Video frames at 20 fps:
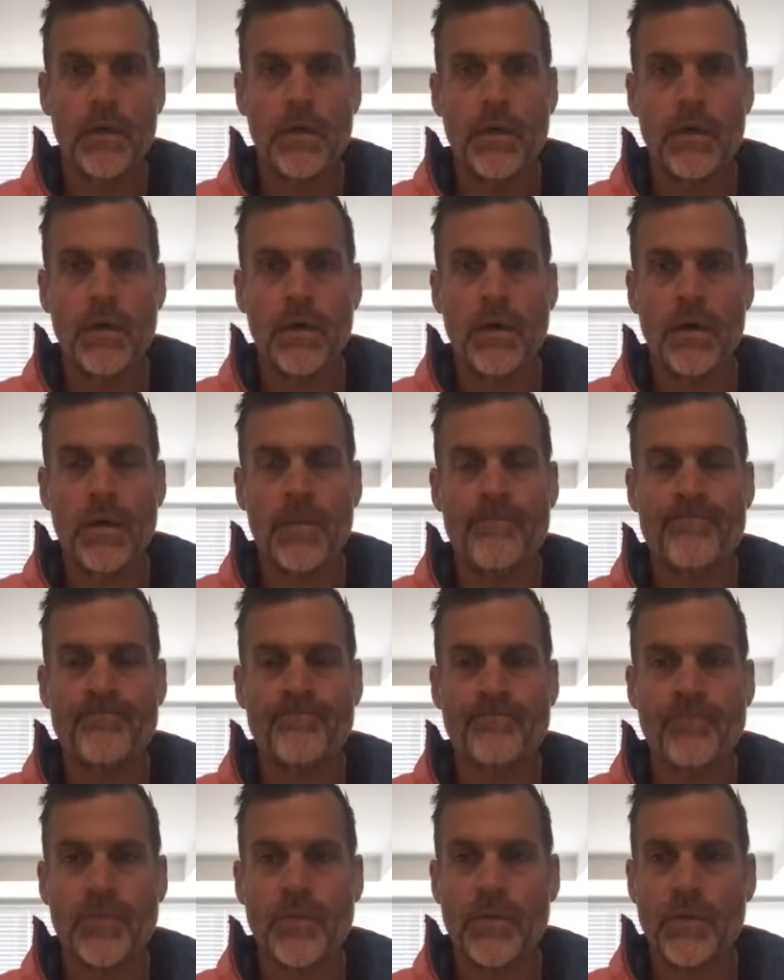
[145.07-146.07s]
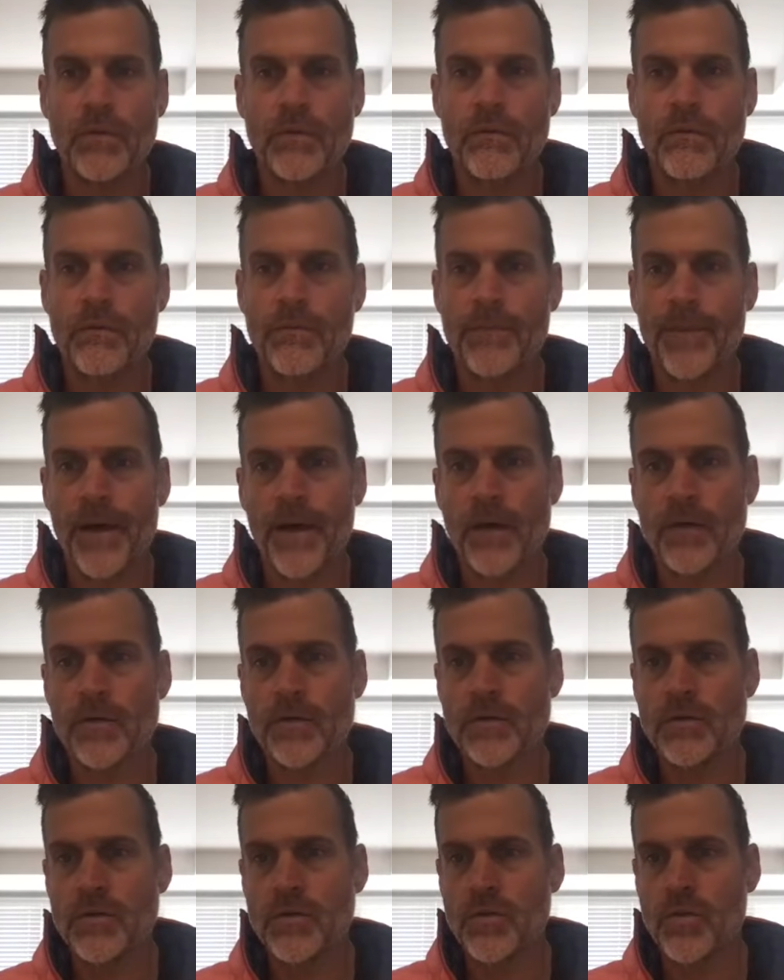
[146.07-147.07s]
It's about
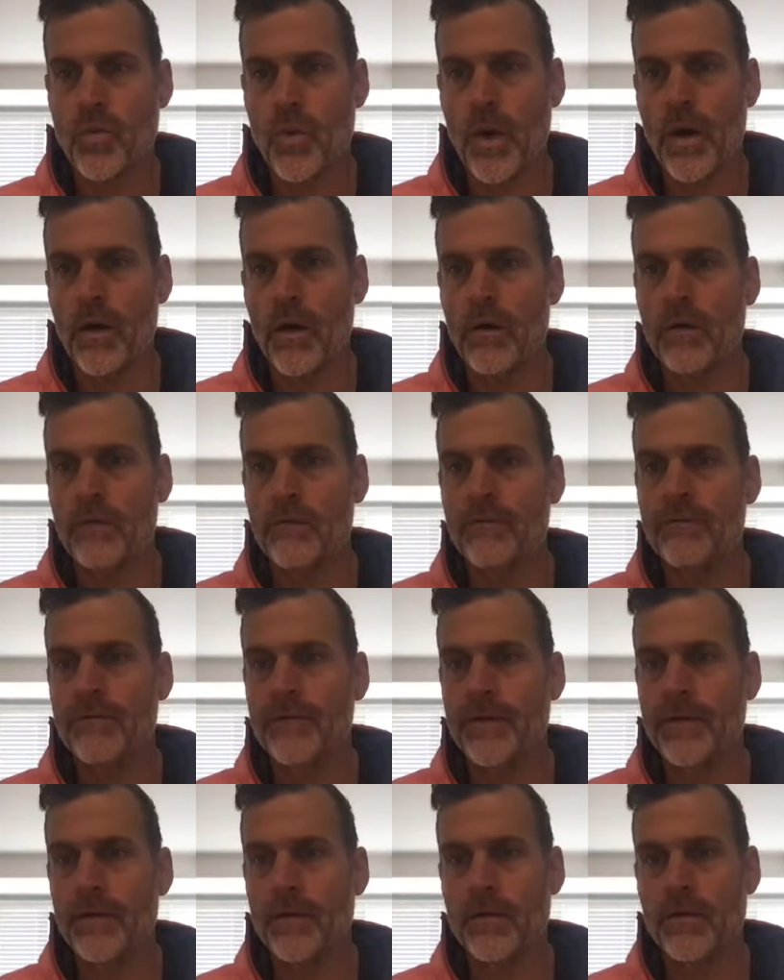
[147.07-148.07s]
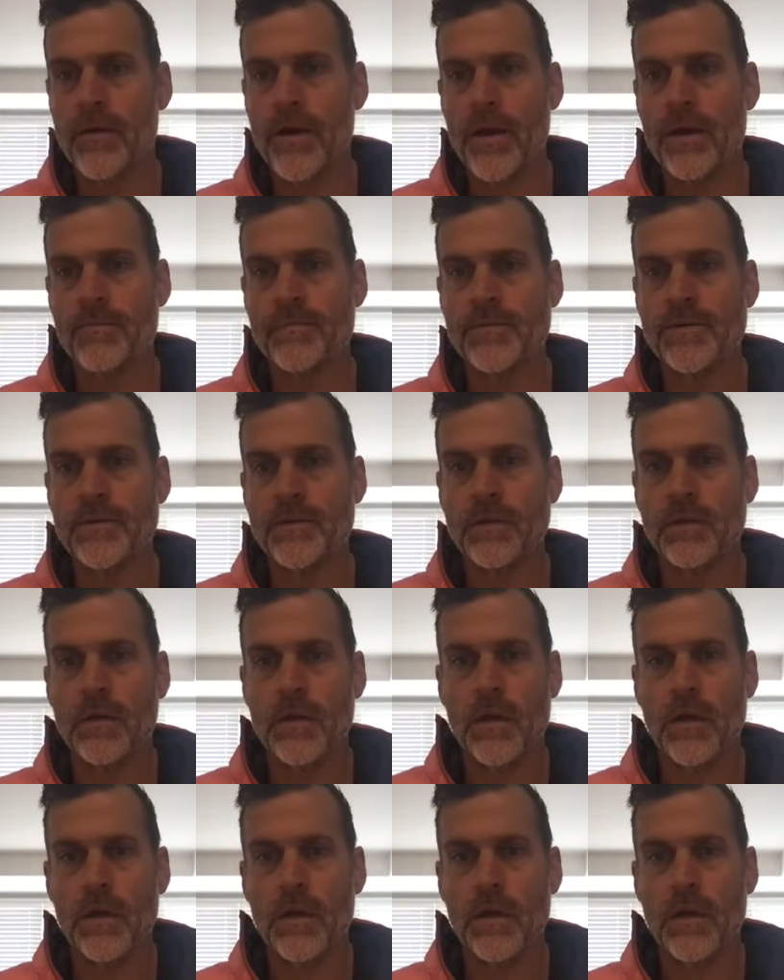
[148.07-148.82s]
12 kilograms.